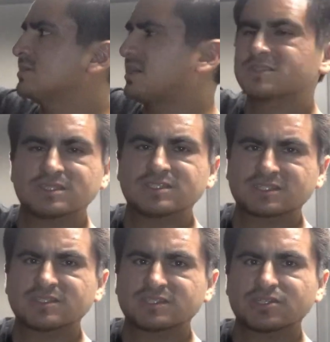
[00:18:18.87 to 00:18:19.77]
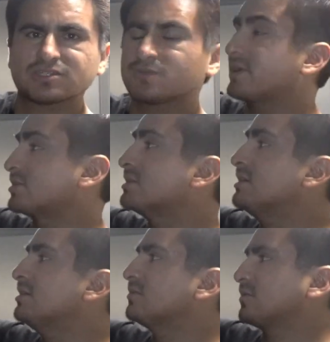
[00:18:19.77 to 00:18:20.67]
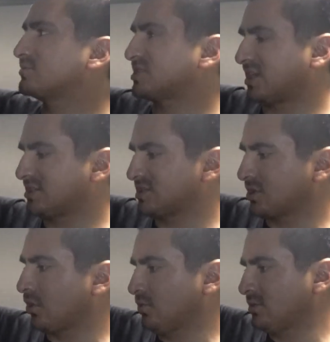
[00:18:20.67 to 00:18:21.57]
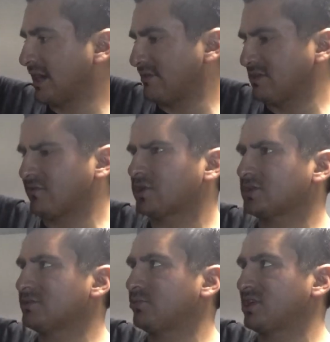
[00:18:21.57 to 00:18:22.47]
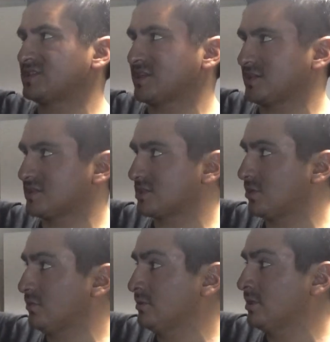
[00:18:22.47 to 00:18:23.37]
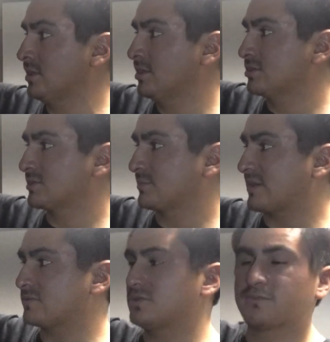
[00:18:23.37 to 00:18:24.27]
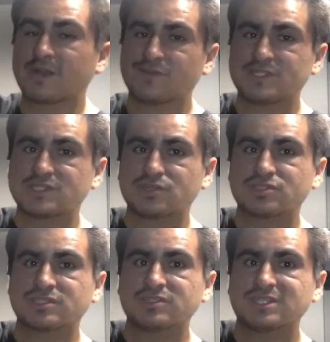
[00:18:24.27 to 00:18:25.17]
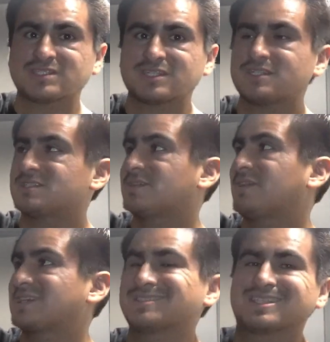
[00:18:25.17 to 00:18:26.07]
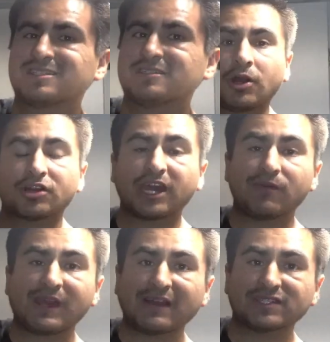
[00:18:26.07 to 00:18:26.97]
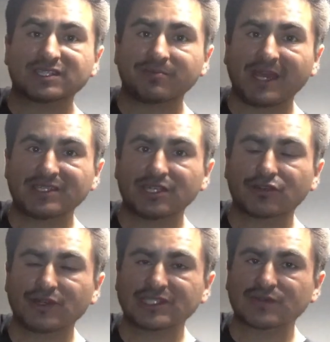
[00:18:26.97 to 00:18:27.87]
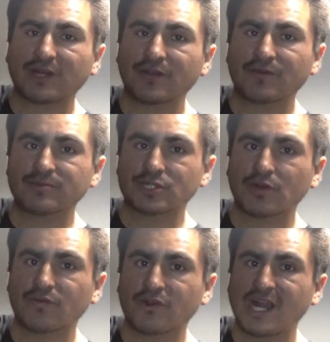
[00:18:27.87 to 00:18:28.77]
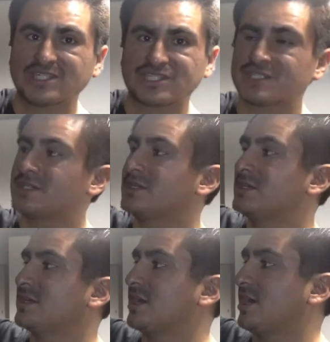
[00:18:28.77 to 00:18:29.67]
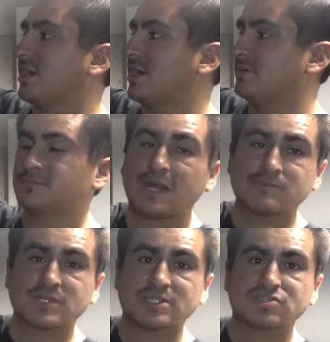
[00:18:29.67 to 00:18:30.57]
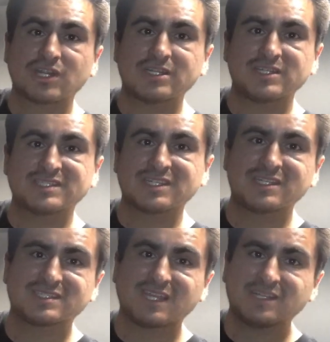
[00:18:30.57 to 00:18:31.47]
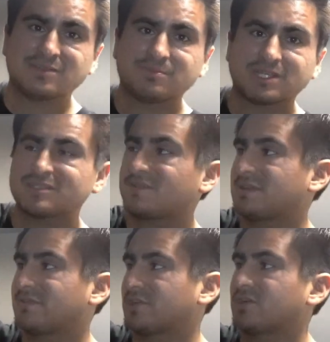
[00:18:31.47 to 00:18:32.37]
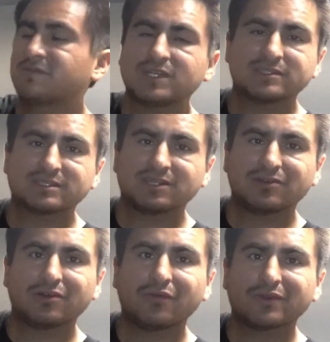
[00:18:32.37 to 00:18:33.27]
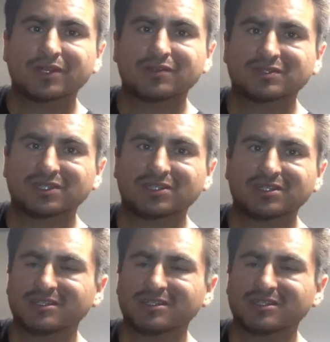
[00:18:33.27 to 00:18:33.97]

it's considered a sweater, from Slate & Stone. I've never heard of the brand Slate & Stone, so I'm gonna have to do my research, list it, and see if I can sell it. Okay, and we have this amazing green sweater from Joe Fresh. I'm going to try to list it and sell it because I've never heard of it, so hopefully it goes good.